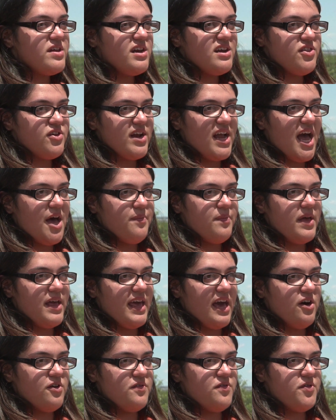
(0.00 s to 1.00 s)
another cap
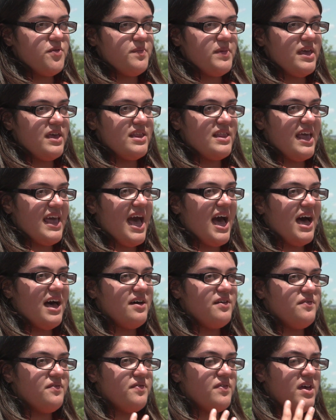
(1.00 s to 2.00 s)
and gown for me. They
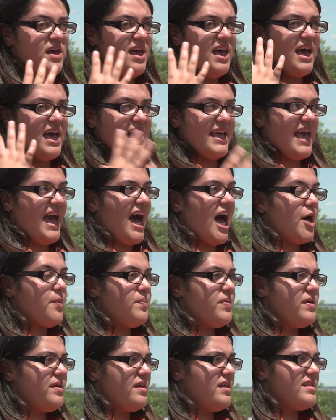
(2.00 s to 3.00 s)
have a
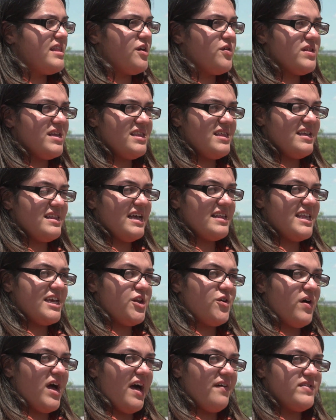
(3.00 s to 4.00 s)
cap. The only thing that
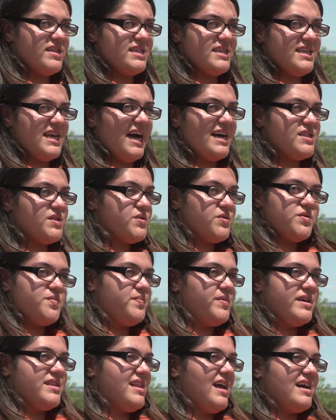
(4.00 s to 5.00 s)
they don't have is a
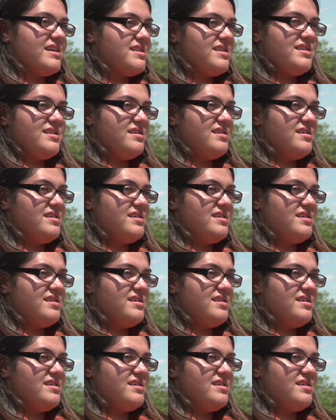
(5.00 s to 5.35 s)
tassel, but that's